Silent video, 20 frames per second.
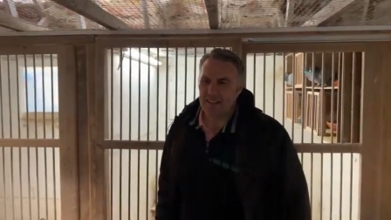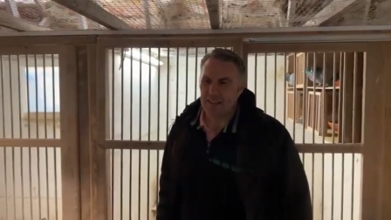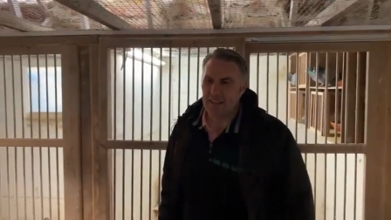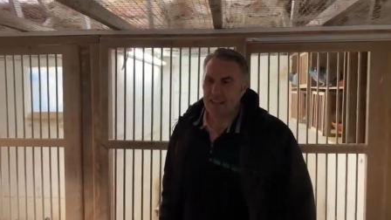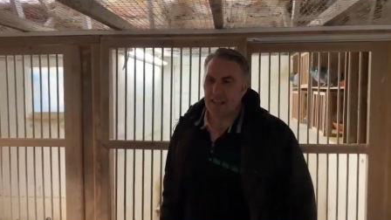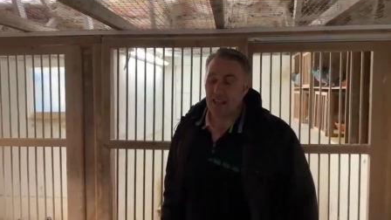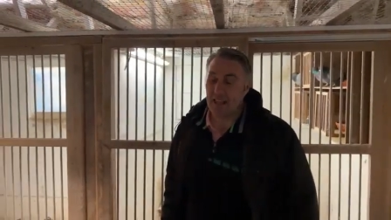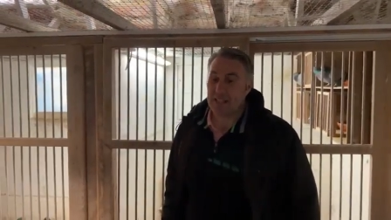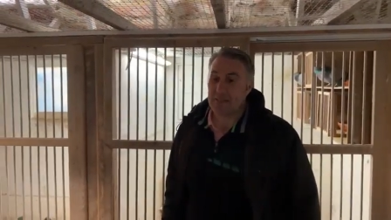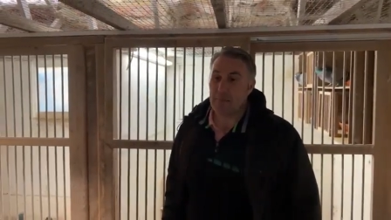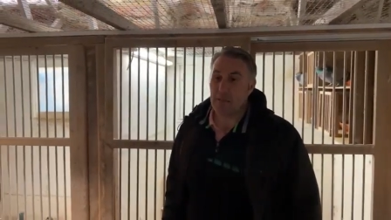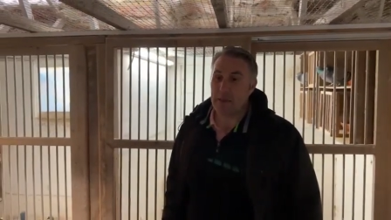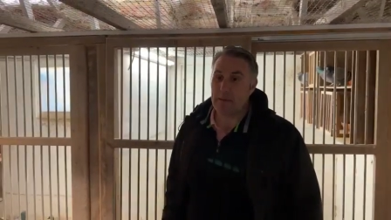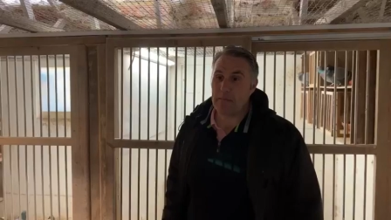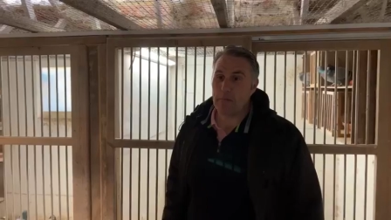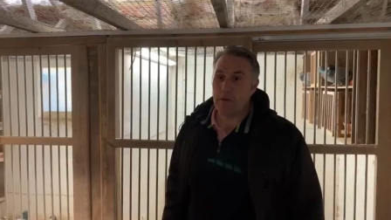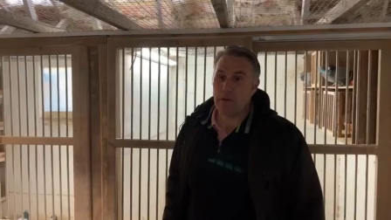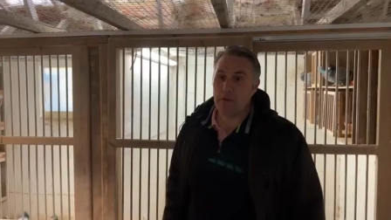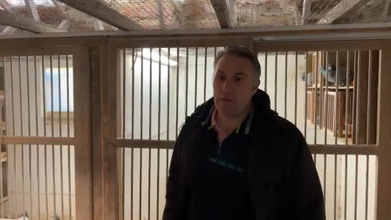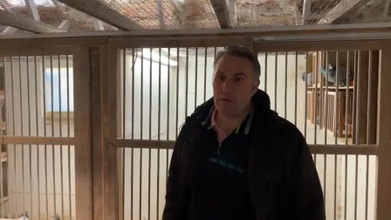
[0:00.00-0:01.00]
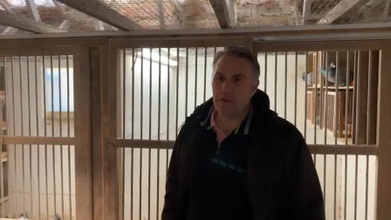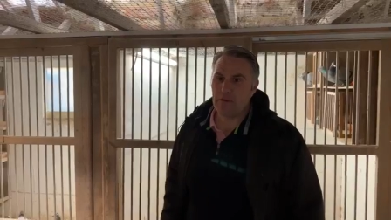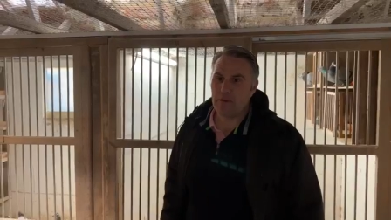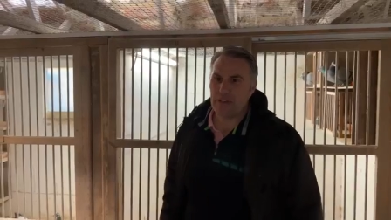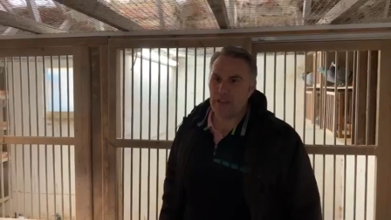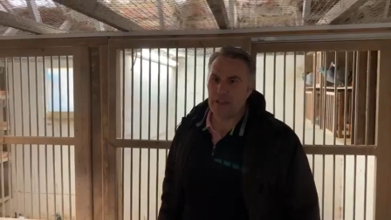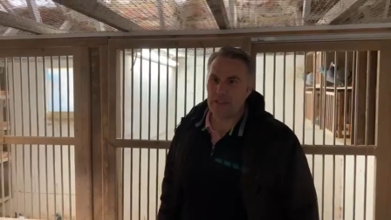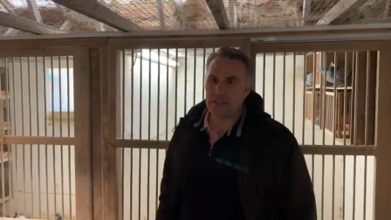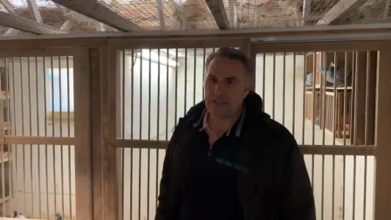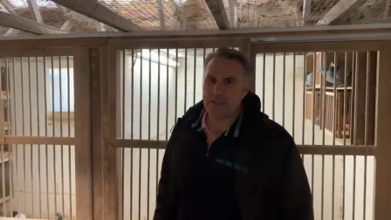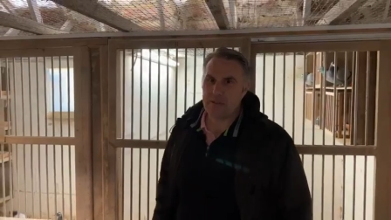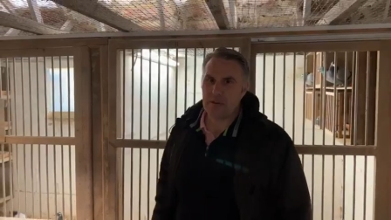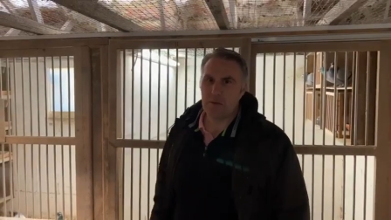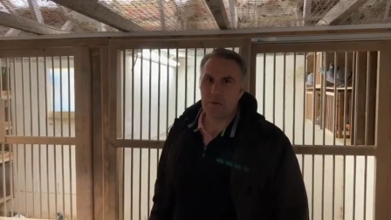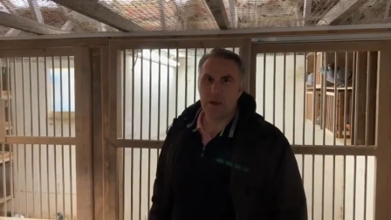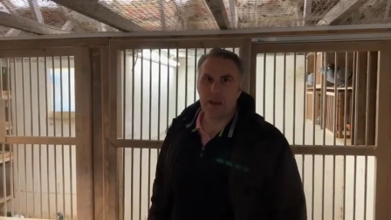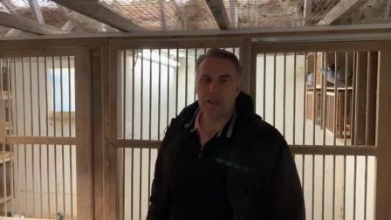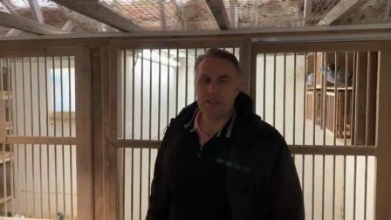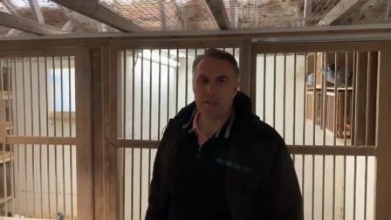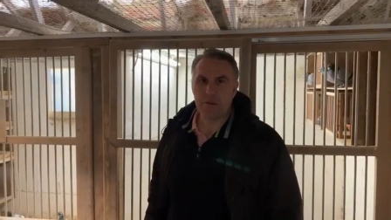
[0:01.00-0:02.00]
The next big move is
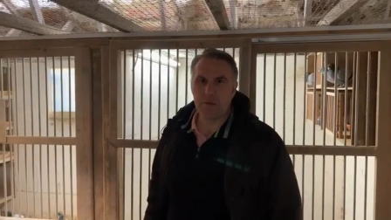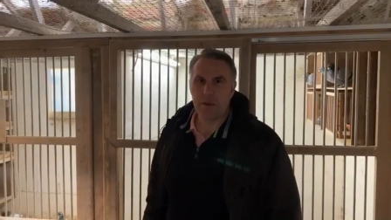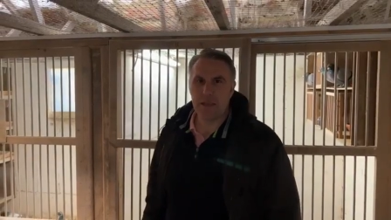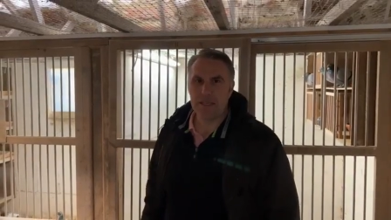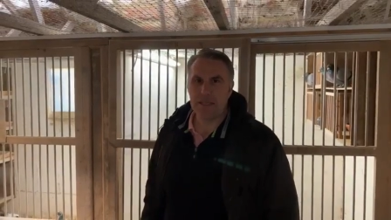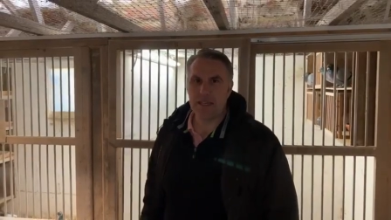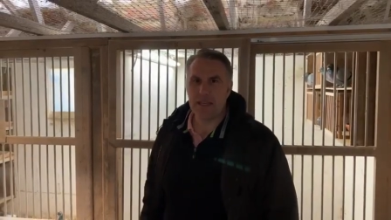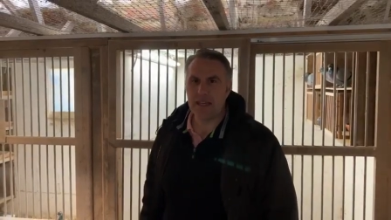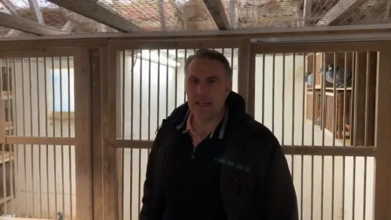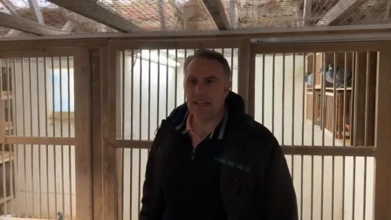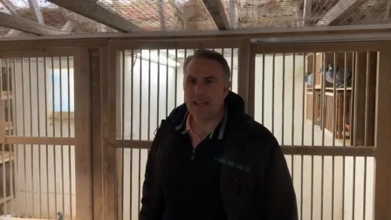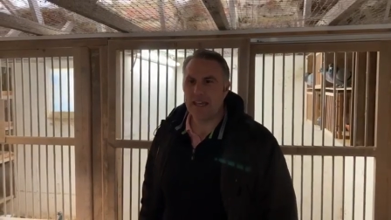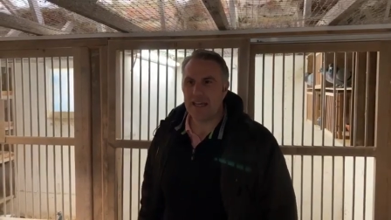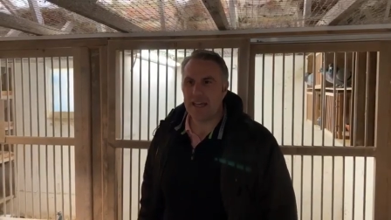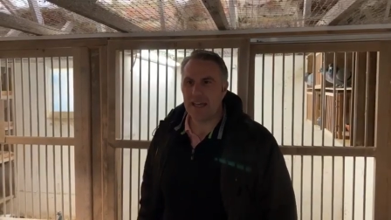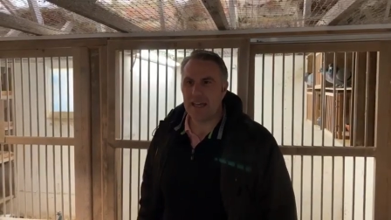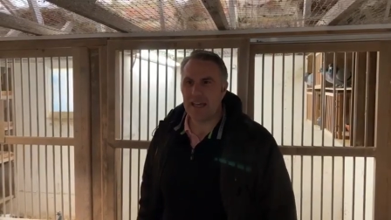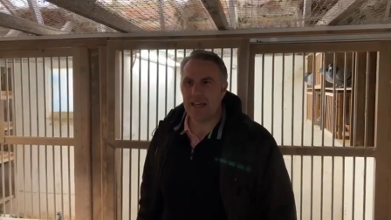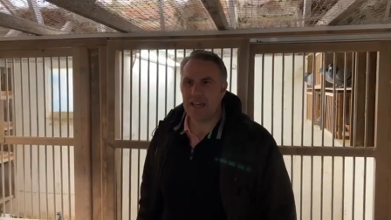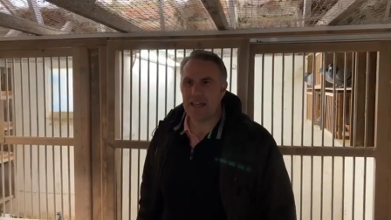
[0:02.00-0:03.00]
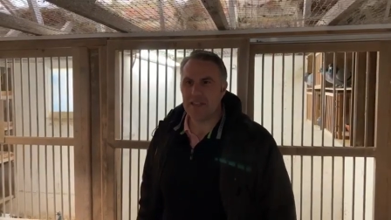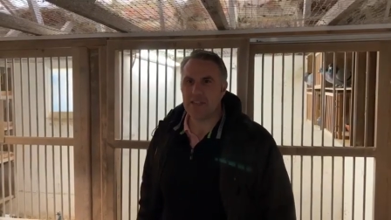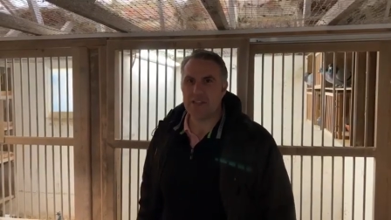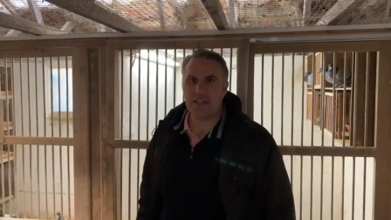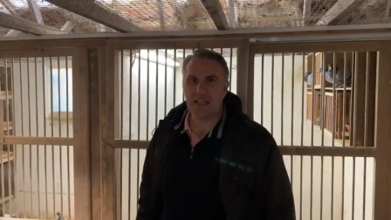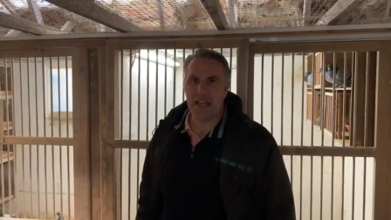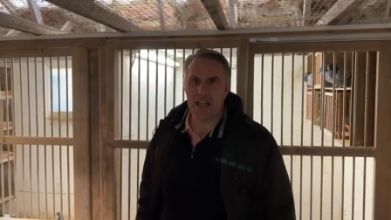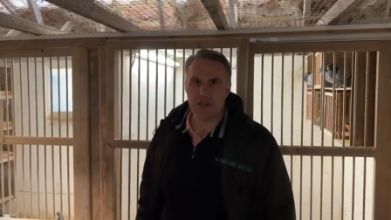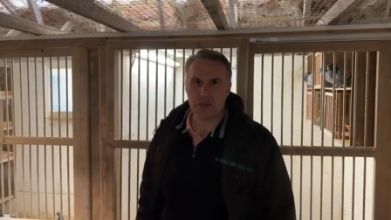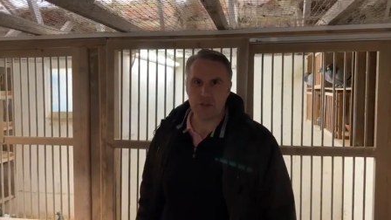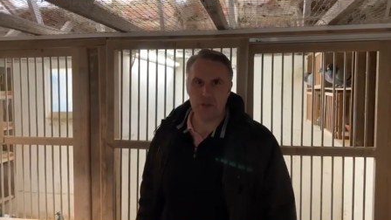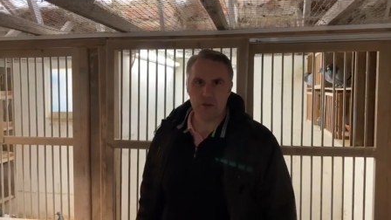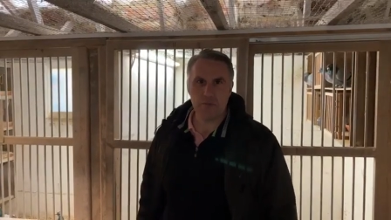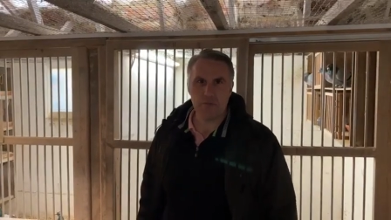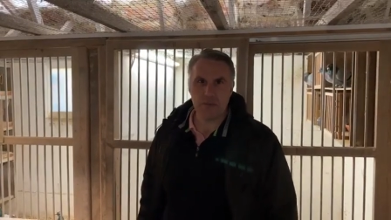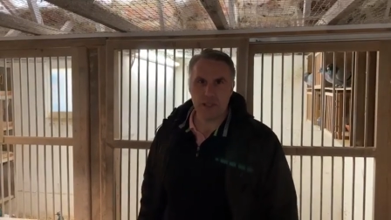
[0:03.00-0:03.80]
to, to win the uh, international.